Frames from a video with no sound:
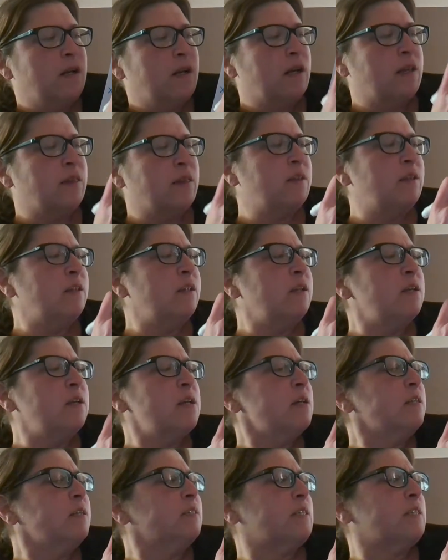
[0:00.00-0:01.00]
And then the
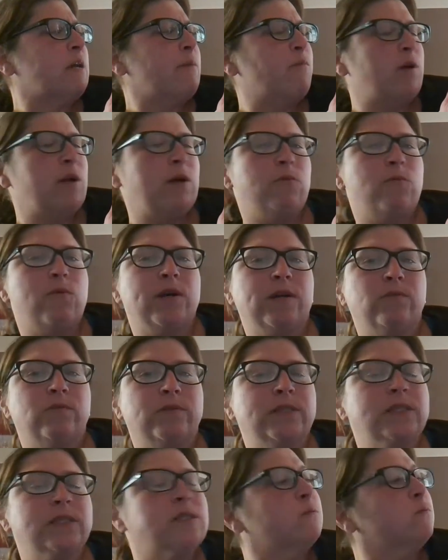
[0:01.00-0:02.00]
next step, what I wanted
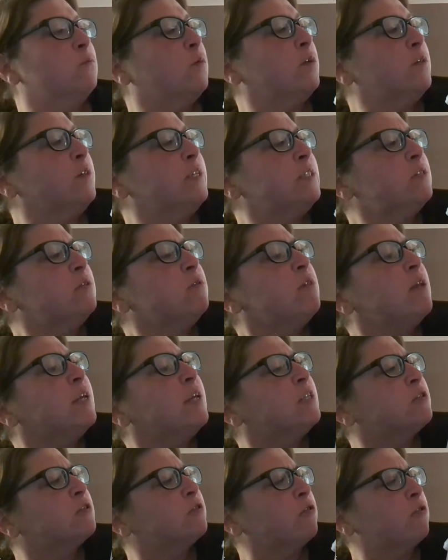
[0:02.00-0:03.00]
was, well, these are
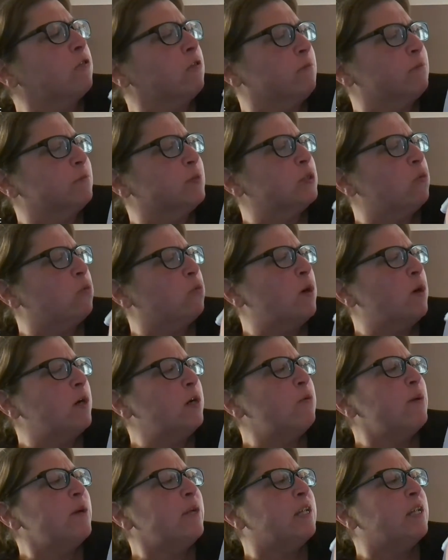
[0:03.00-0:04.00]
like terms. So what
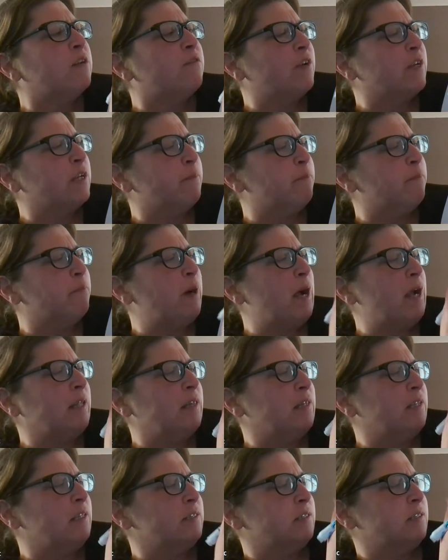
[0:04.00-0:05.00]
do I get if I
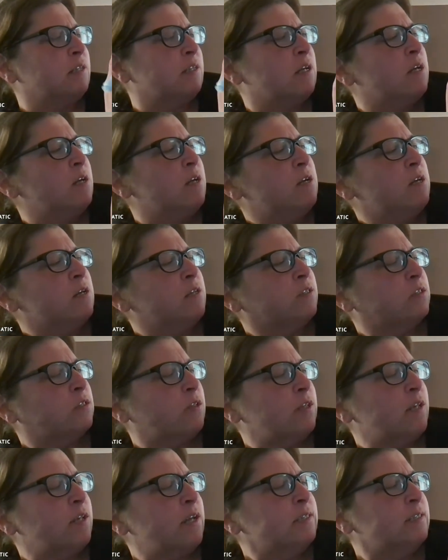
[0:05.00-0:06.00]
combine these? So
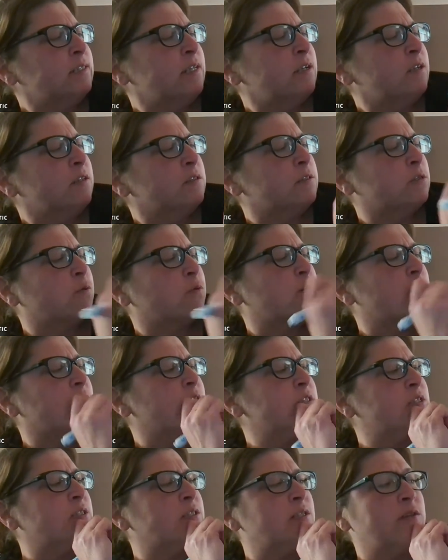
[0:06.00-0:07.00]
the x squared
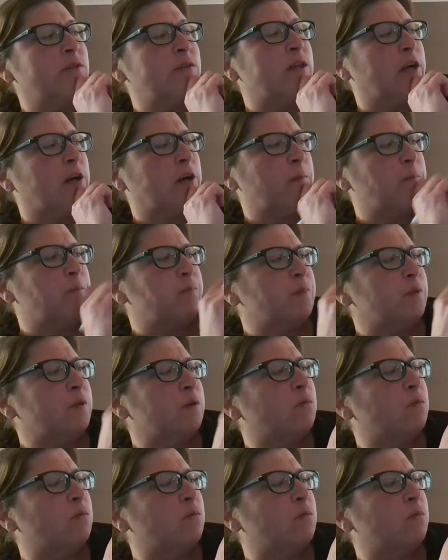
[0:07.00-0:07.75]
is still there.